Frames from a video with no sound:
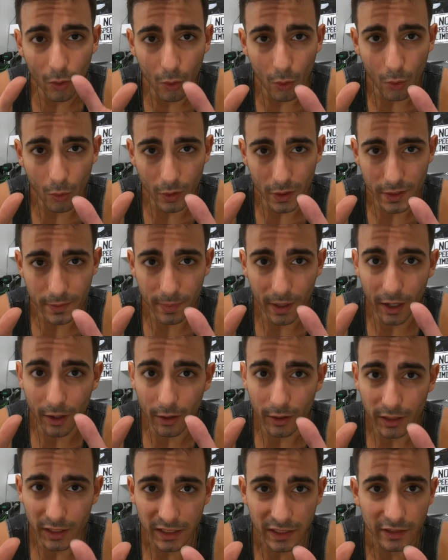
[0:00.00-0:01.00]

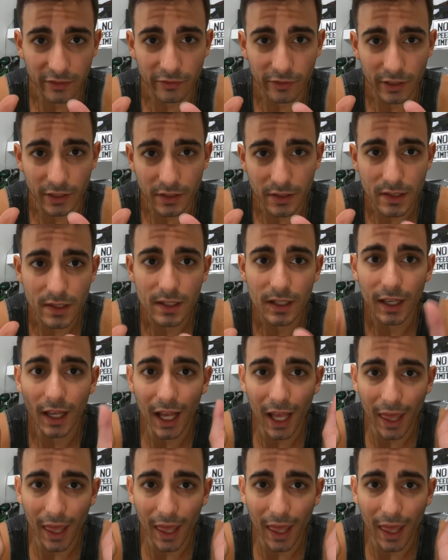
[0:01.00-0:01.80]
horsepower difference.